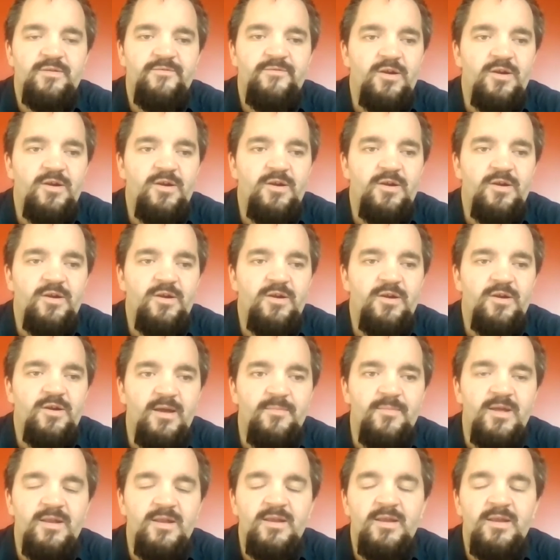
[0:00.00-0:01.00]
a very hard time,
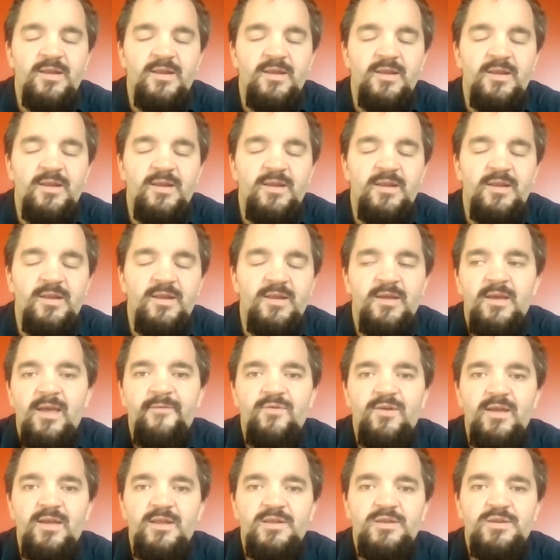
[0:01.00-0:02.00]
right? I mean,
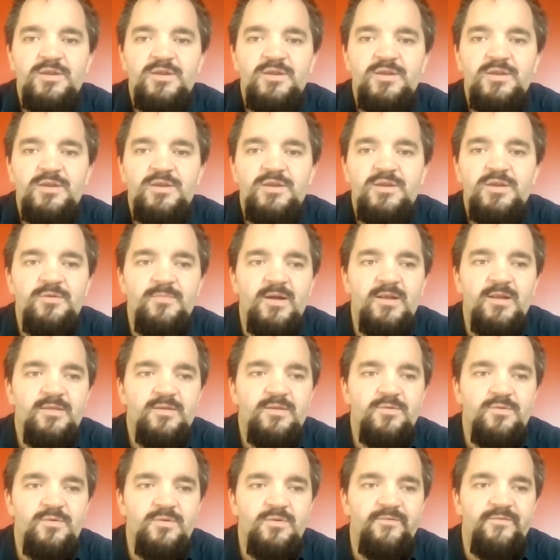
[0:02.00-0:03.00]
every 2
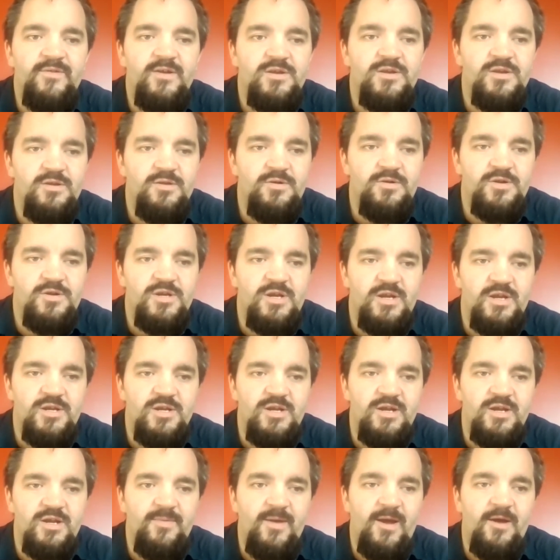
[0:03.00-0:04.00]
months, school divisions
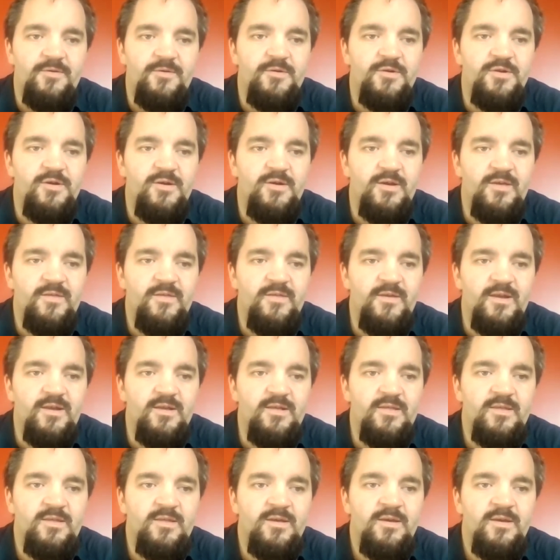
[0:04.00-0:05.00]
are changing up how they're doing
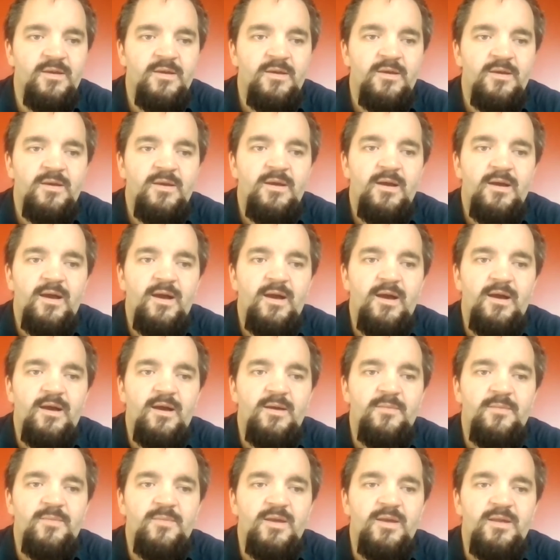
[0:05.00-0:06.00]
things,
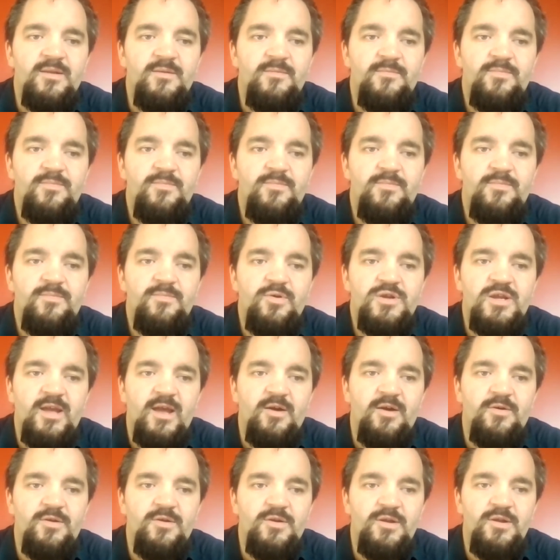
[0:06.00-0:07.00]
and
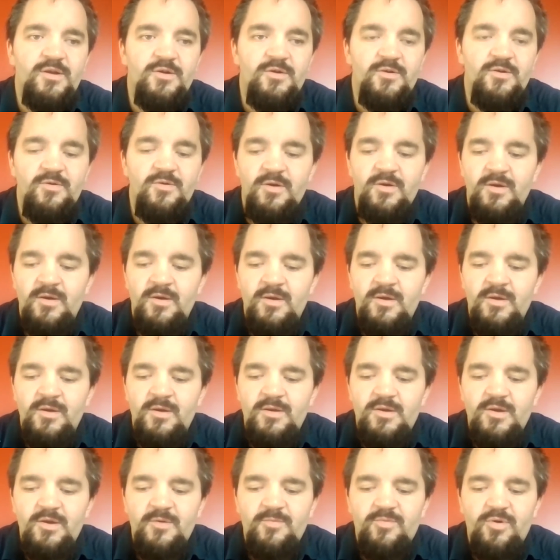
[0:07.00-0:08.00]
pushing out new
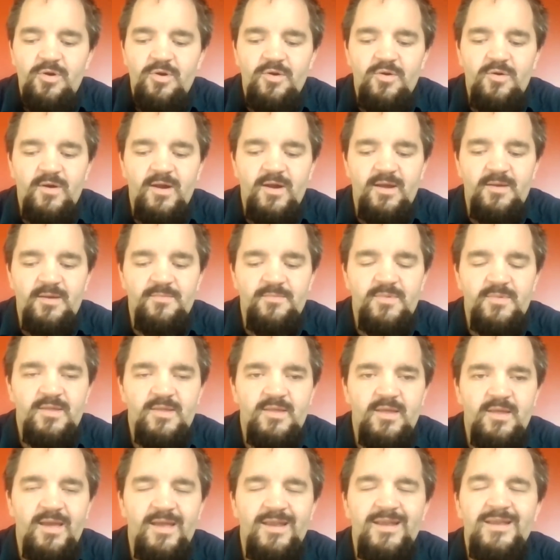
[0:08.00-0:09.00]

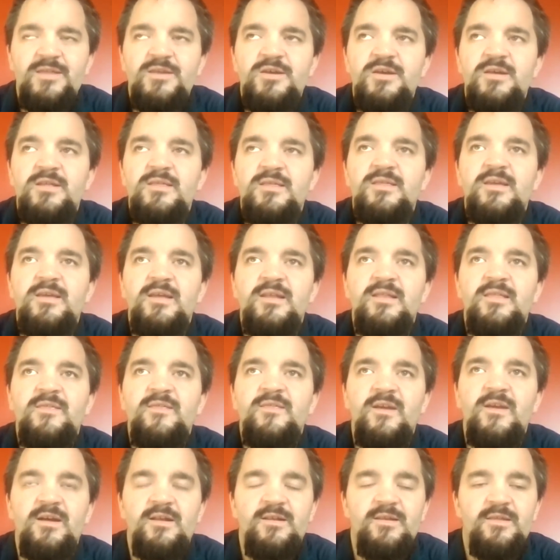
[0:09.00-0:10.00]
programs. And
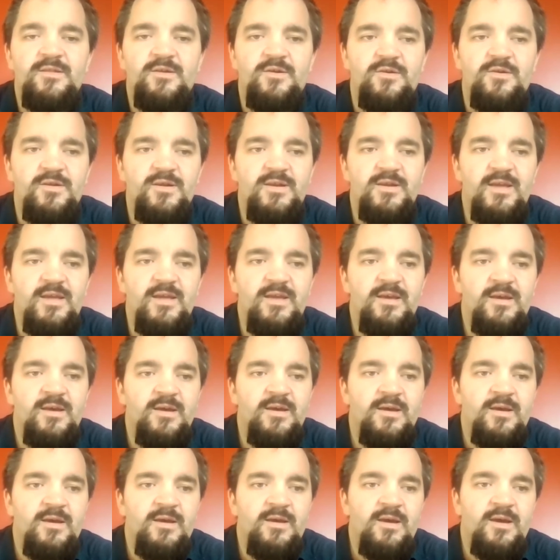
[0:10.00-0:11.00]
it's the
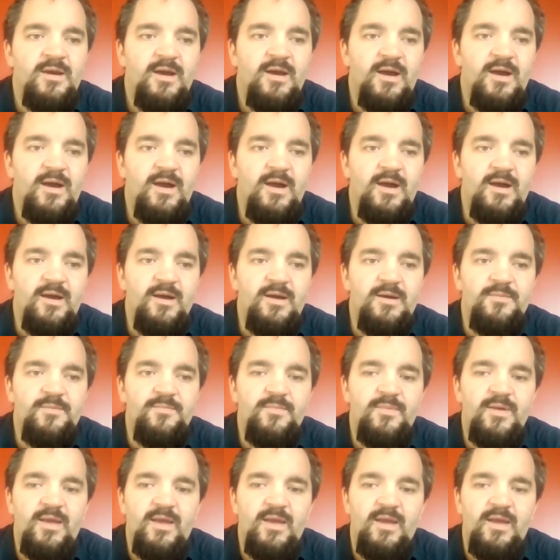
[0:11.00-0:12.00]
uncertainty,
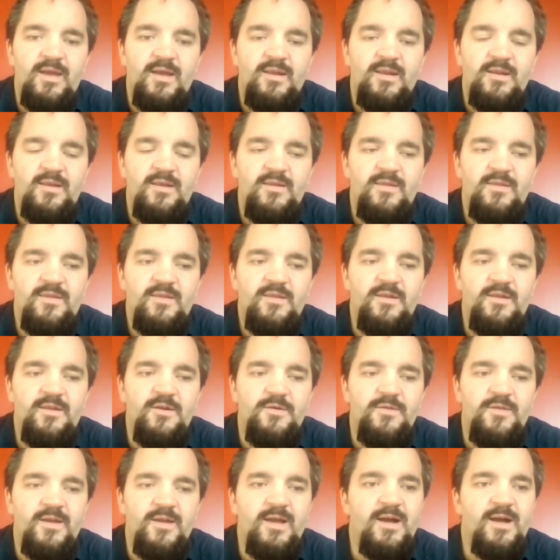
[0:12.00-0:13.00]
and
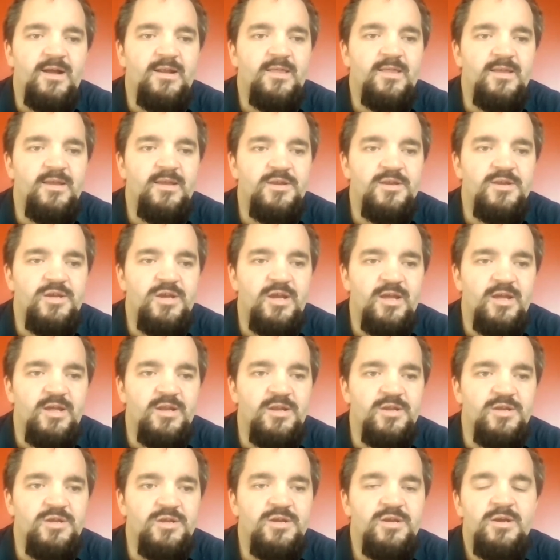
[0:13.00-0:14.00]
the constant
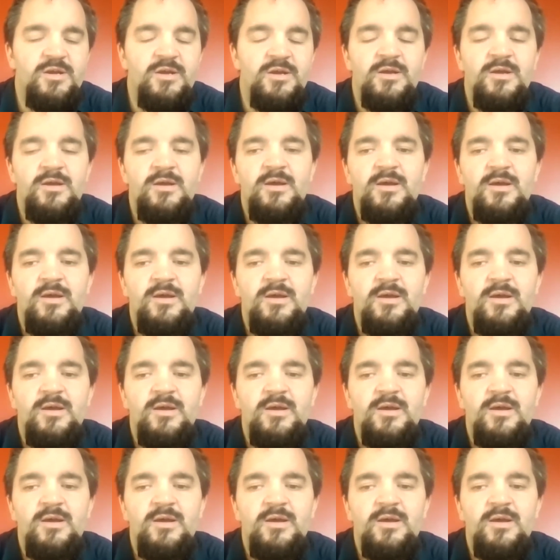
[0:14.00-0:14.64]
change.